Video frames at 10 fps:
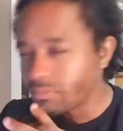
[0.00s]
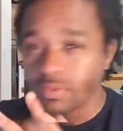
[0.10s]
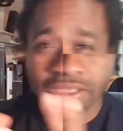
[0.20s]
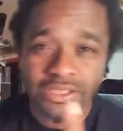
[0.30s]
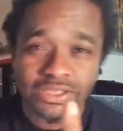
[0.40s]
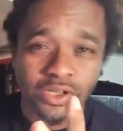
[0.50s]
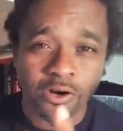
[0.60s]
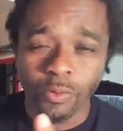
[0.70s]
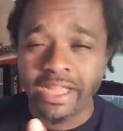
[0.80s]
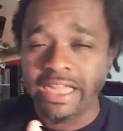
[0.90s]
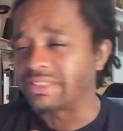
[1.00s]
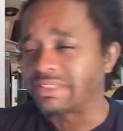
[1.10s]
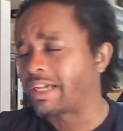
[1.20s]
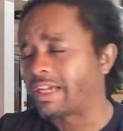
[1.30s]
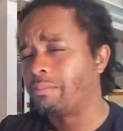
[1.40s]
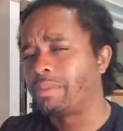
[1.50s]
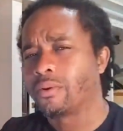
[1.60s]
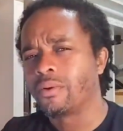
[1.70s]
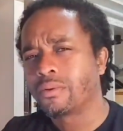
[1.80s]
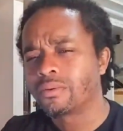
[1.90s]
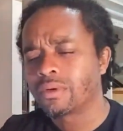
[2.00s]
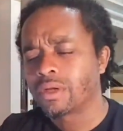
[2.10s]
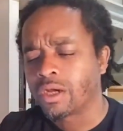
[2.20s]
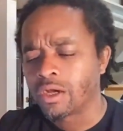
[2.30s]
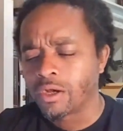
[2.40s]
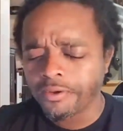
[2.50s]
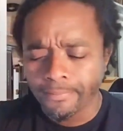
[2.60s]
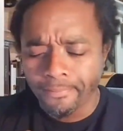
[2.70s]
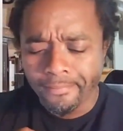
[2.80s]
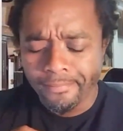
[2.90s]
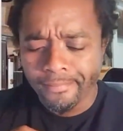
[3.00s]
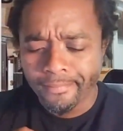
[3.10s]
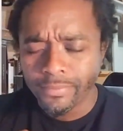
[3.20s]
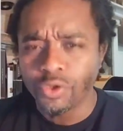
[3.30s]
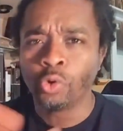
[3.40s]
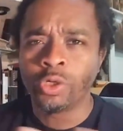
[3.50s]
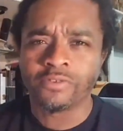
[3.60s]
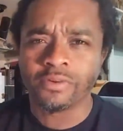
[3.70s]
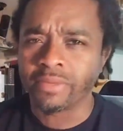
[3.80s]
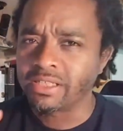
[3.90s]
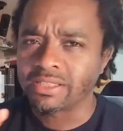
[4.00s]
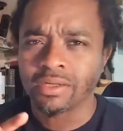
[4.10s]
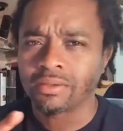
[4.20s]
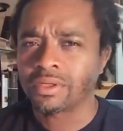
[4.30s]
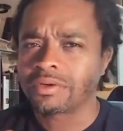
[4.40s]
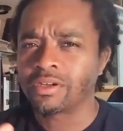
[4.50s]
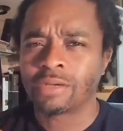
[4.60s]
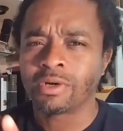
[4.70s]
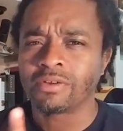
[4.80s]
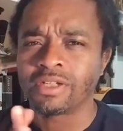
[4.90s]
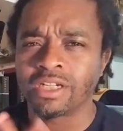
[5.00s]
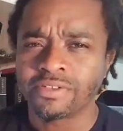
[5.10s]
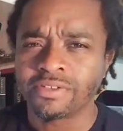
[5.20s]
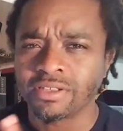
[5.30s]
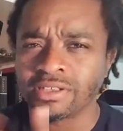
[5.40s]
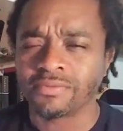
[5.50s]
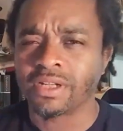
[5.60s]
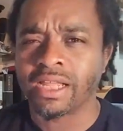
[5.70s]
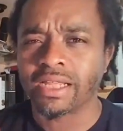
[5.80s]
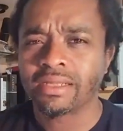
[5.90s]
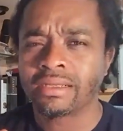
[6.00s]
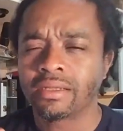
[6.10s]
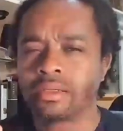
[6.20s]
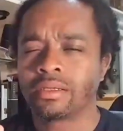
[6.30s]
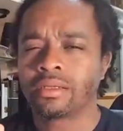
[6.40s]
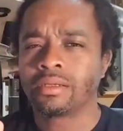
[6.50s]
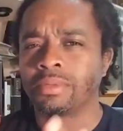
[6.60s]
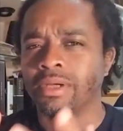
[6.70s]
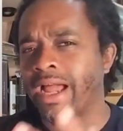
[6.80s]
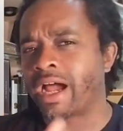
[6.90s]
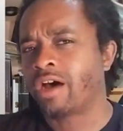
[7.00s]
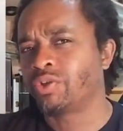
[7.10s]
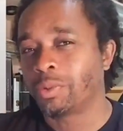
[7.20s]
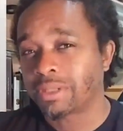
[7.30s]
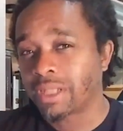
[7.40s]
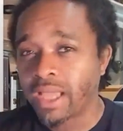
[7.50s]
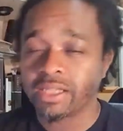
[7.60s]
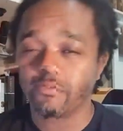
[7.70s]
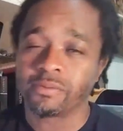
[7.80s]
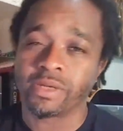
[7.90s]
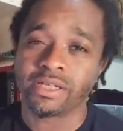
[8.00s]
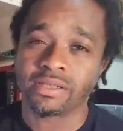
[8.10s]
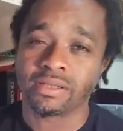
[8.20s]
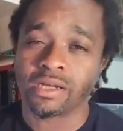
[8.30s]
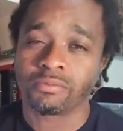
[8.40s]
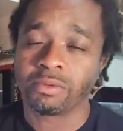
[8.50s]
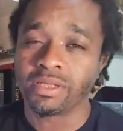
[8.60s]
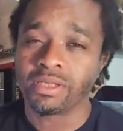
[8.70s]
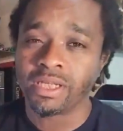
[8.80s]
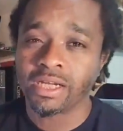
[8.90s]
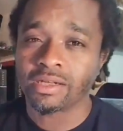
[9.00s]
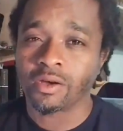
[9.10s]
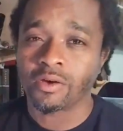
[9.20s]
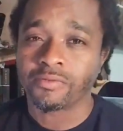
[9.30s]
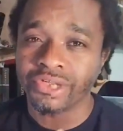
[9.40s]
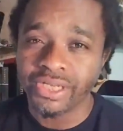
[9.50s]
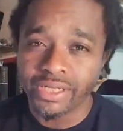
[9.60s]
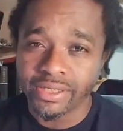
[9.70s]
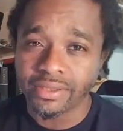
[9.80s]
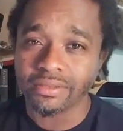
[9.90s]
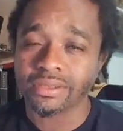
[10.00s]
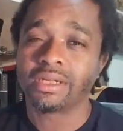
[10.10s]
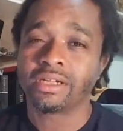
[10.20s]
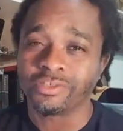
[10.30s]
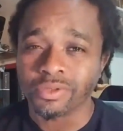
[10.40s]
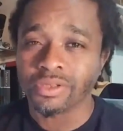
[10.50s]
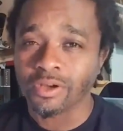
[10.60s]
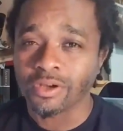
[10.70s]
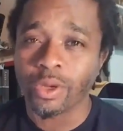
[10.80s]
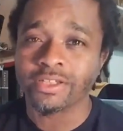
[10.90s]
this third wave is not about new information. Don't come over here if you're just looking for that. But how to apply the information that we've been digging on for years is what the third wave is